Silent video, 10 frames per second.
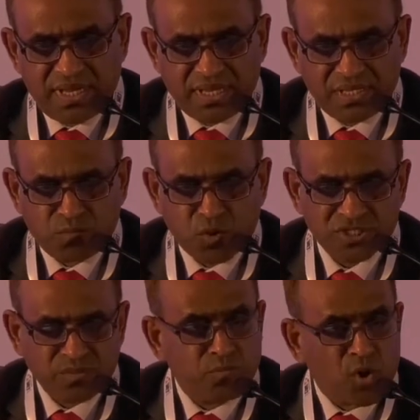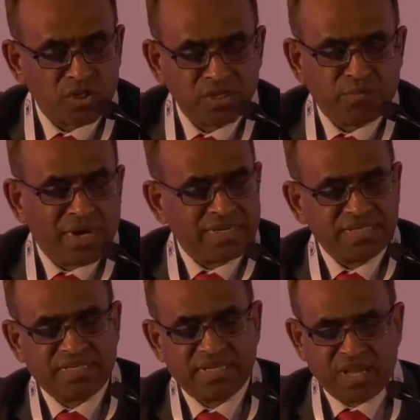And the most important part
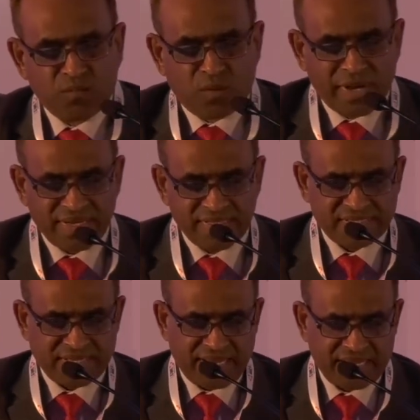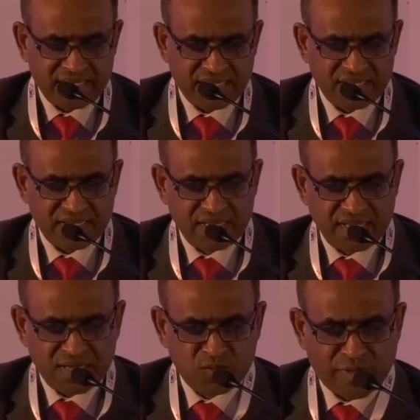is the awareness and the
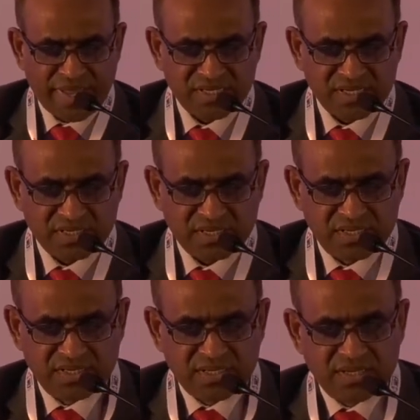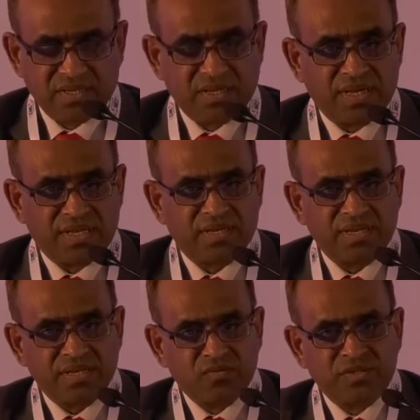education, and
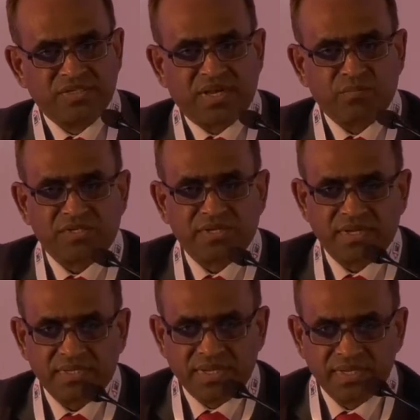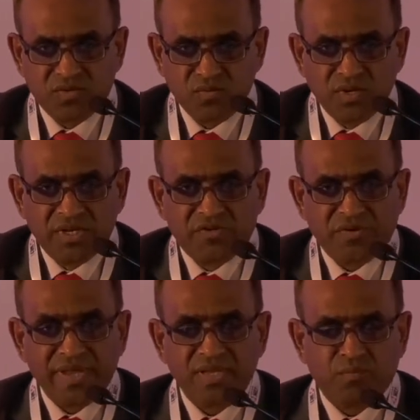which comes then to
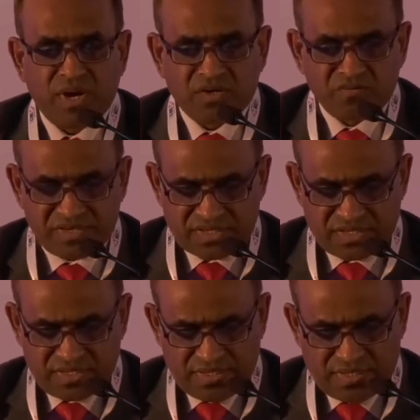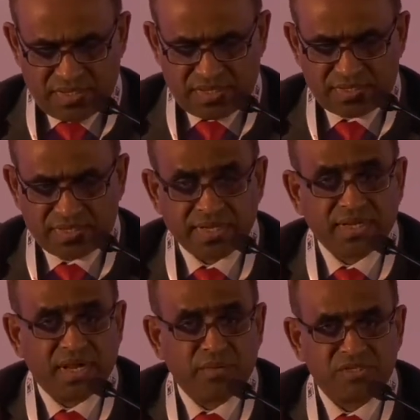training part of it.
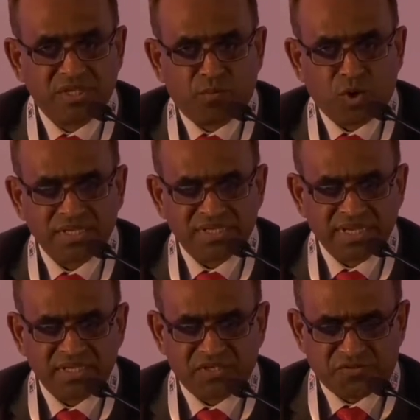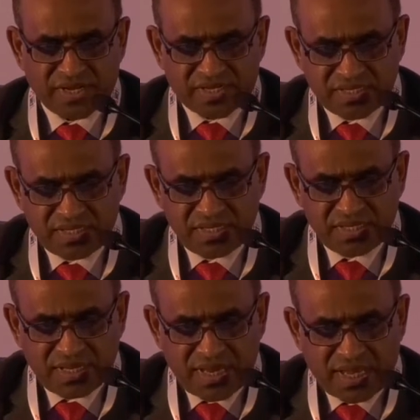Then comes the policy and strategy
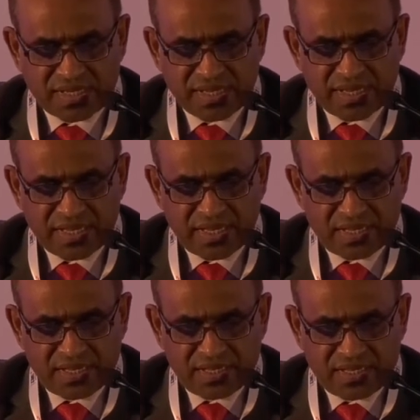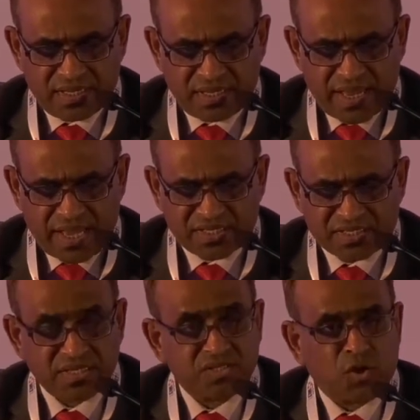and the
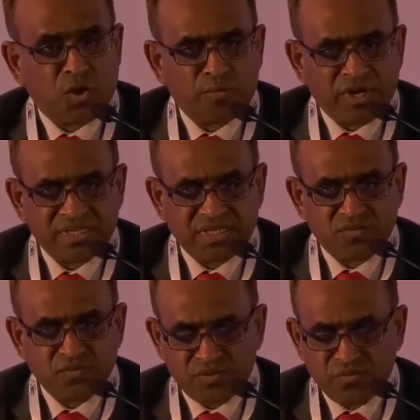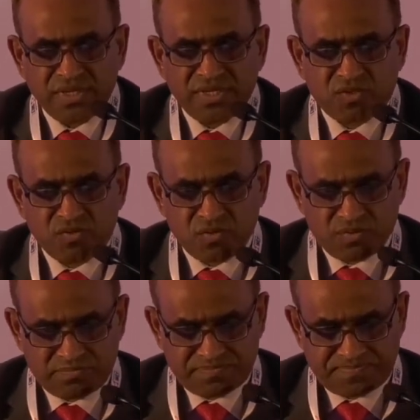actions or operations which we need to do.